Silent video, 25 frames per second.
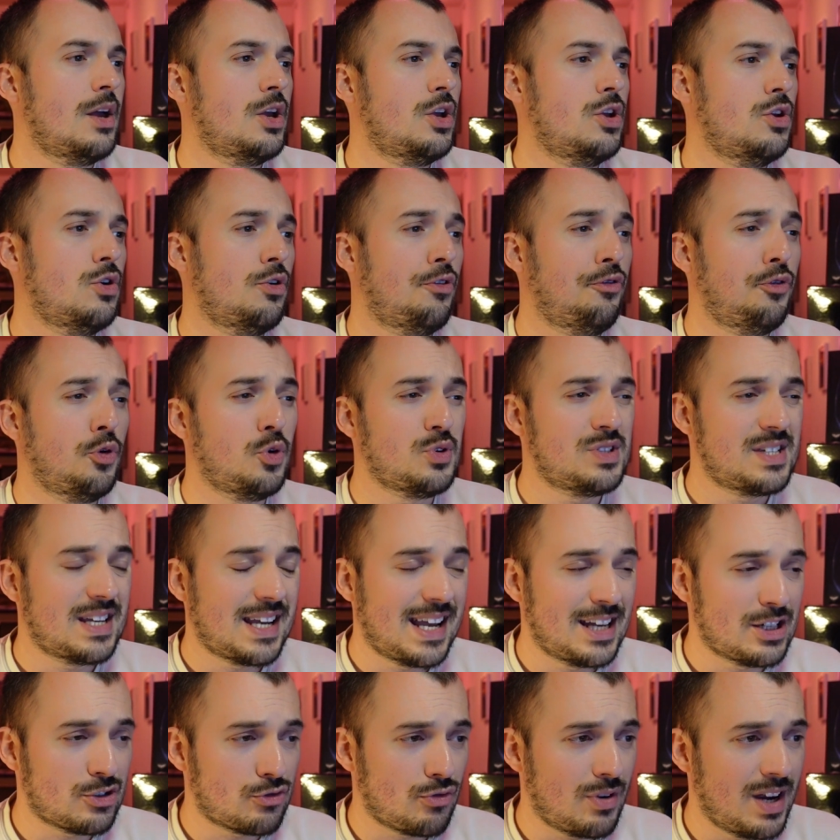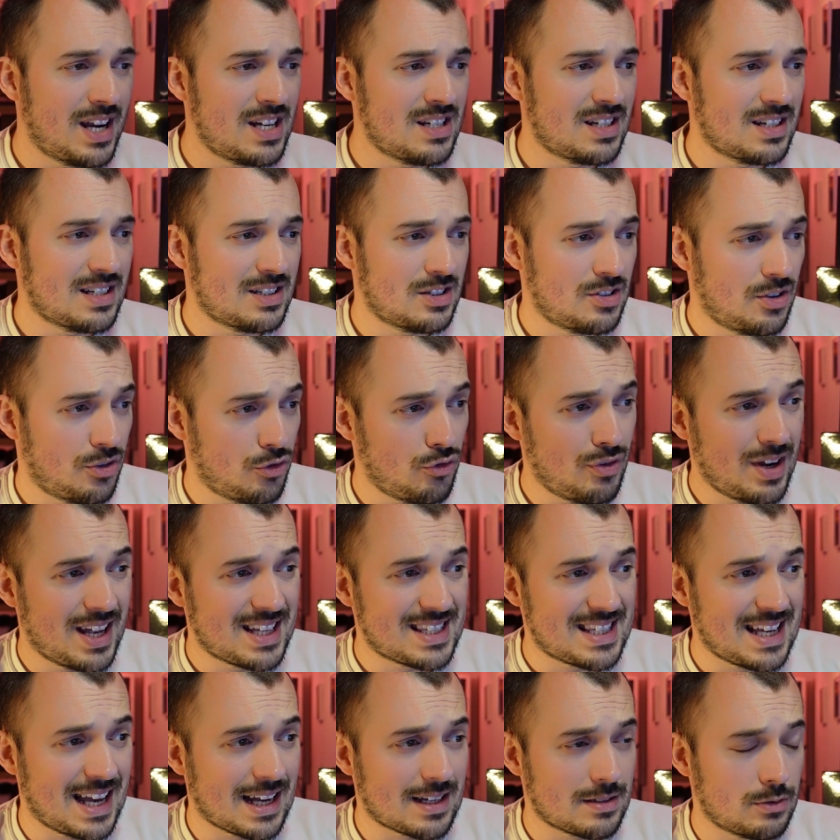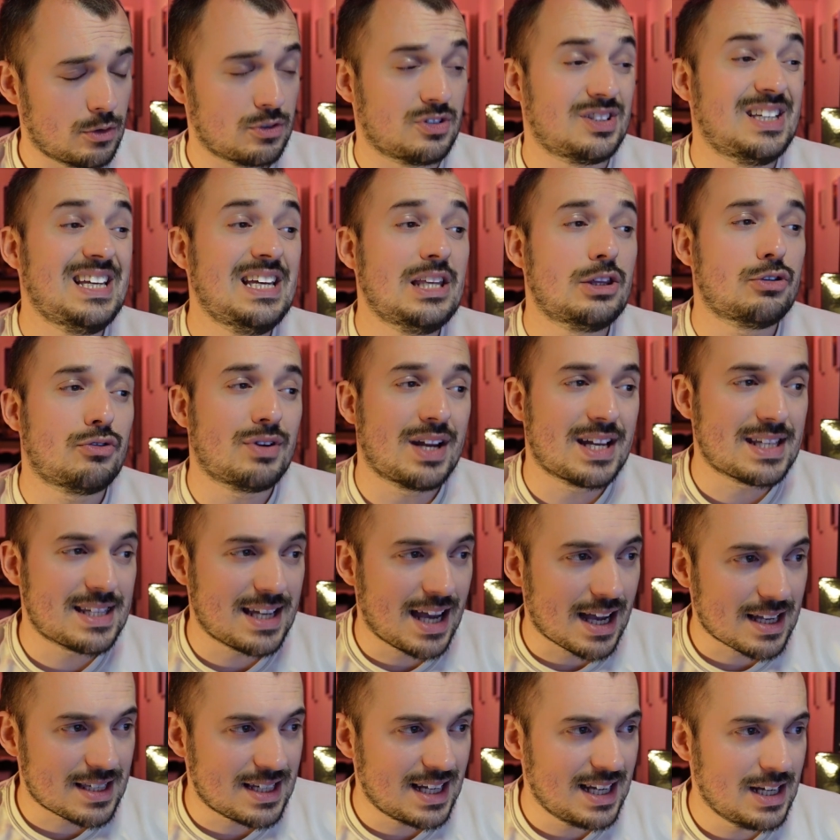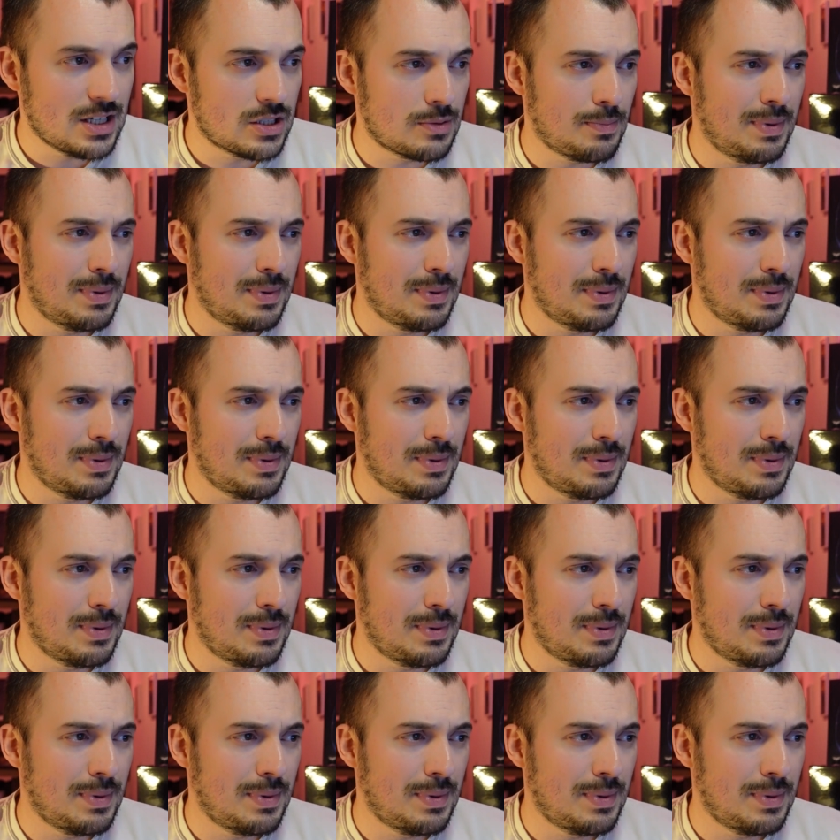Your 48 inch range, 3 attacks, well D3 attacks each,